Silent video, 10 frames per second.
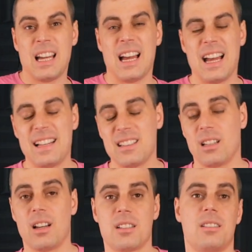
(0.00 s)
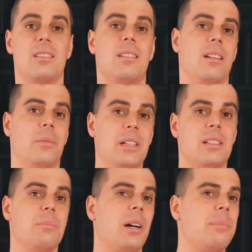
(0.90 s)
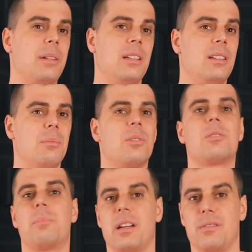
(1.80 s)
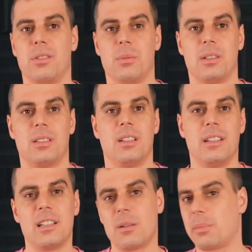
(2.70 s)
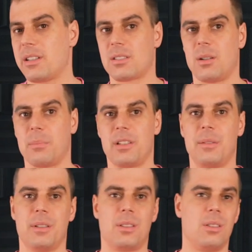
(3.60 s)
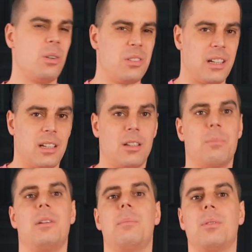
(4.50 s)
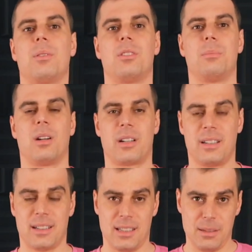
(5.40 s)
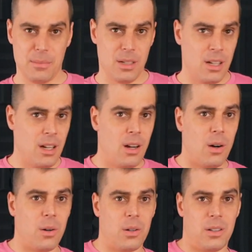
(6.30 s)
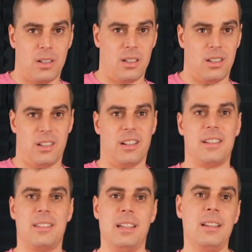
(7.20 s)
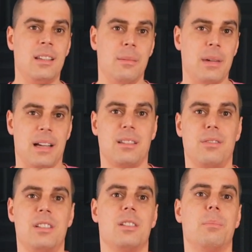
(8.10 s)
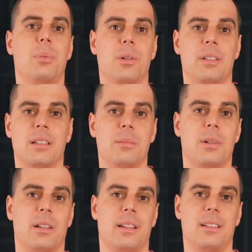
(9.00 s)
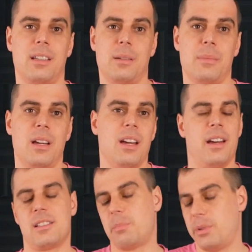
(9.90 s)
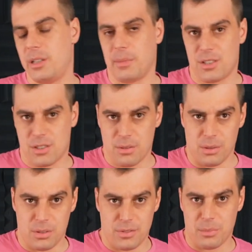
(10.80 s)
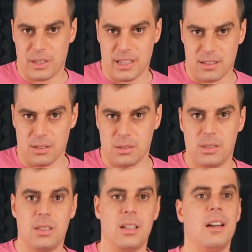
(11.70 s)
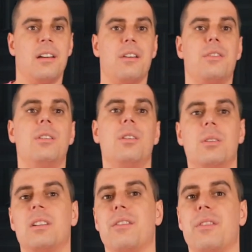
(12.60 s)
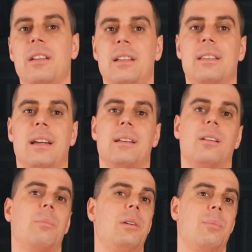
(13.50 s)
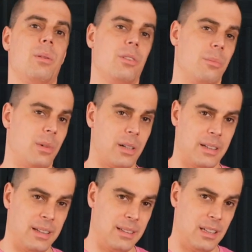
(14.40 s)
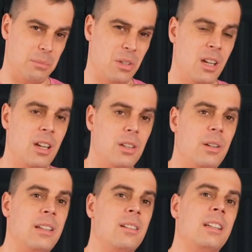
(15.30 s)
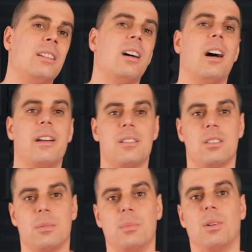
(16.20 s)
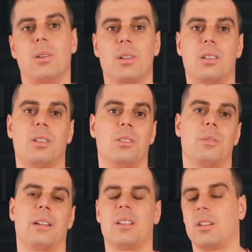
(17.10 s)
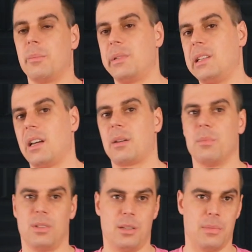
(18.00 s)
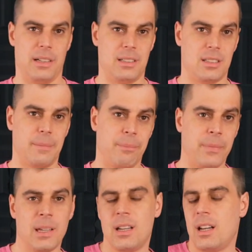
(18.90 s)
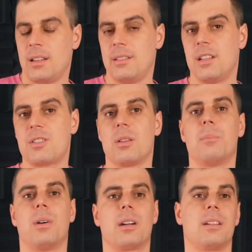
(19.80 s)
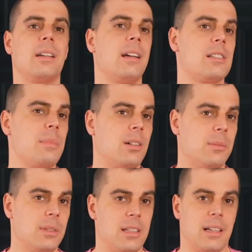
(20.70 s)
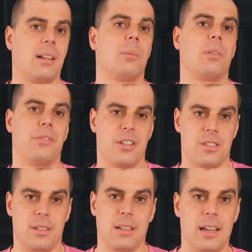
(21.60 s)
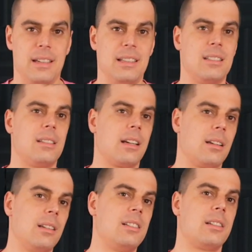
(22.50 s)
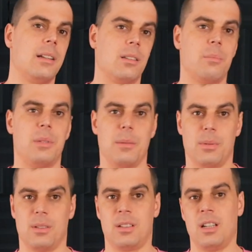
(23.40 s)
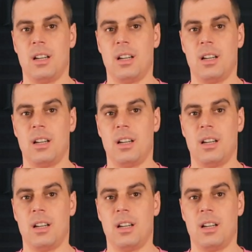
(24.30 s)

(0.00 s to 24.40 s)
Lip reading: And the last reason might be the most painful one. An enterprise company with no technical people on the marketing team or an IT team actively supporting the marketing team is pretty much screwed from the get-go. If you don't have any technical people in your marketing team, you either need to hire some or contract a company like MultiMinds. Digital marketing has become a technical profession and needs technically skilled people.